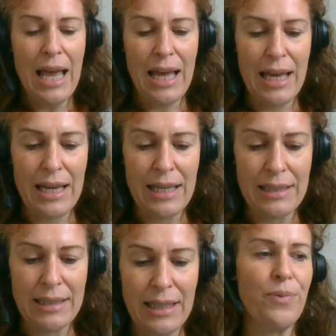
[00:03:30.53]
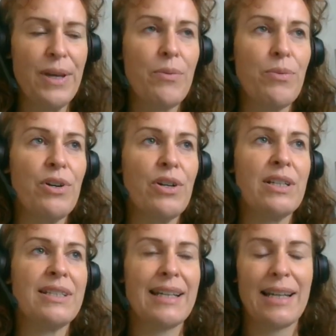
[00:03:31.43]
And we
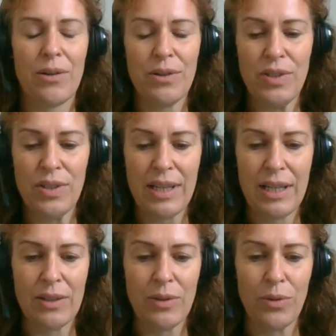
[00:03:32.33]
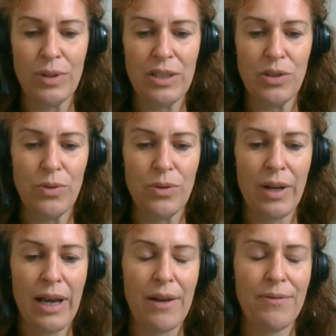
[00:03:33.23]
were set out in order to
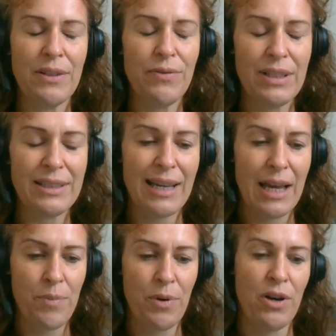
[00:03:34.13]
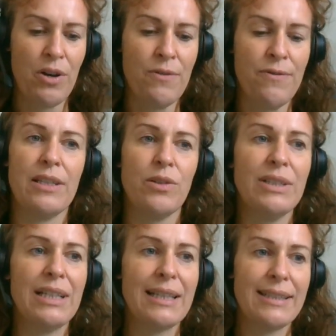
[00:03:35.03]
have different type of
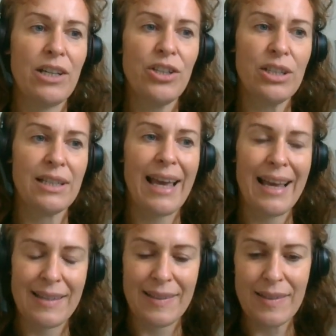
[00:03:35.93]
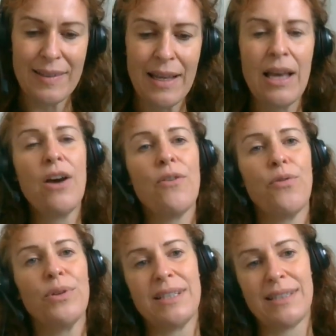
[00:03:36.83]
utilization cases
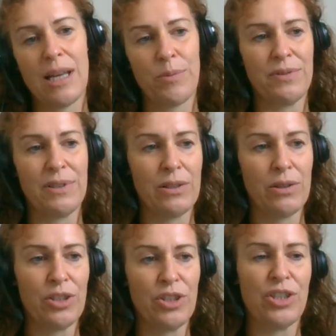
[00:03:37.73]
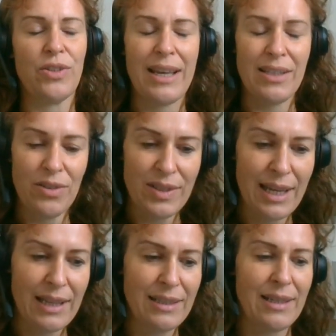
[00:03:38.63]
for this type of technology. So as you
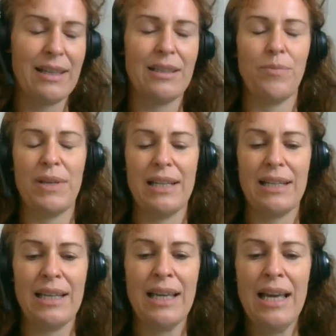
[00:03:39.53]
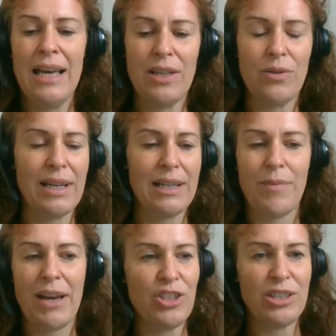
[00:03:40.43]
said at the beginning, you can
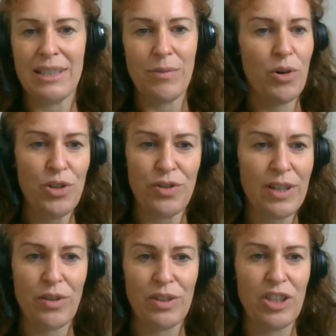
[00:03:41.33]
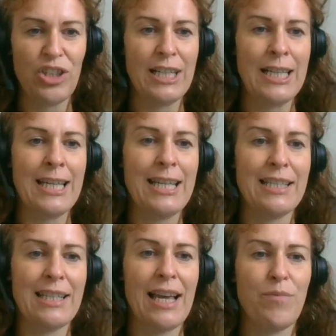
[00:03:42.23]
imagine that emotion recognition
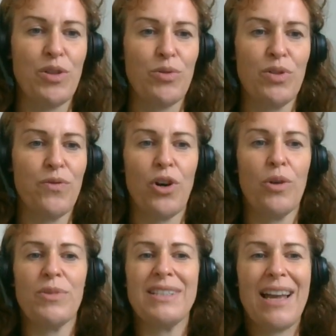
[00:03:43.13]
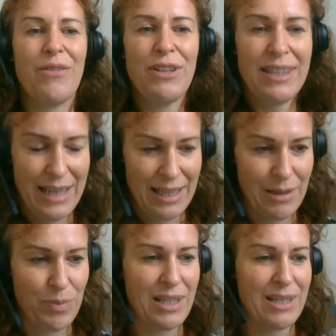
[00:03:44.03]
can be used for almost everything
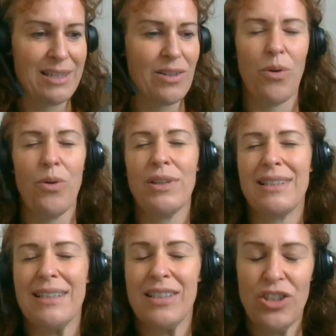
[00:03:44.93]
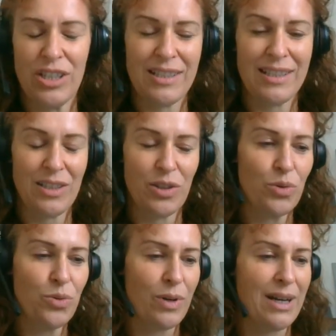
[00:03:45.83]
because all decisions that you
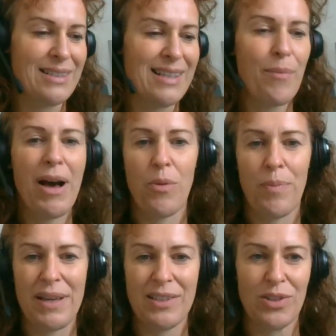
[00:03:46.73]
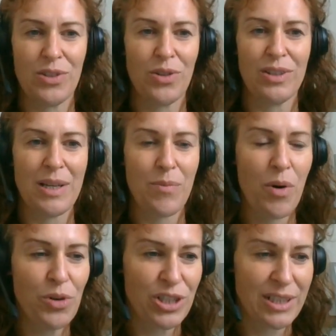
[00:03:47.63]
do are somehow based on certain
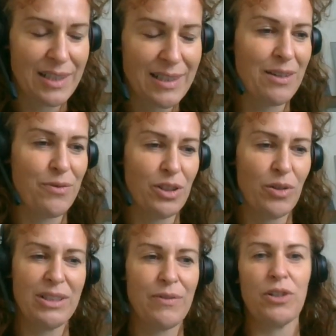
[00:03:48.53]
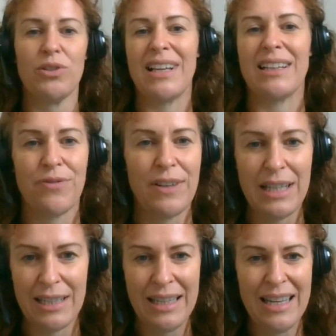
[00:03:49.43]
emotions. If you don't have a good gut
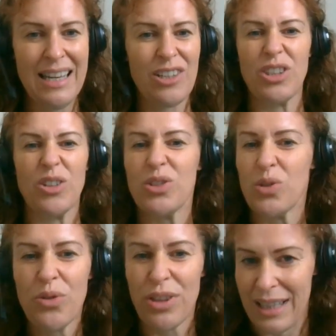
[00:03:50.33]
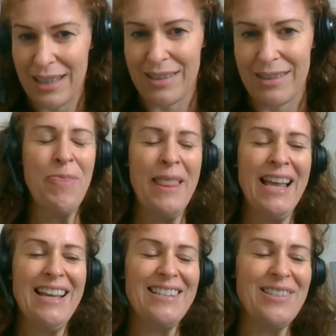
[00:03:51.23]
feeling, you don't do things.
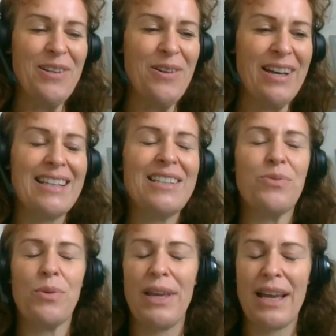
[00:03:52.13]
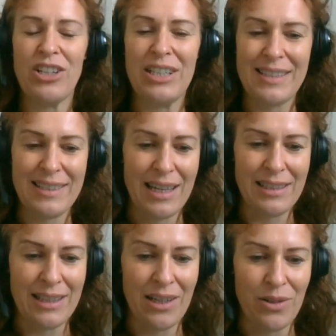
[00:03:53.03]
So that's where we actually
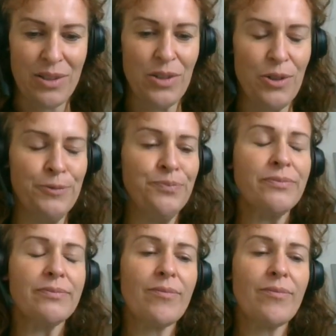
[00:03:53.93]
started out. So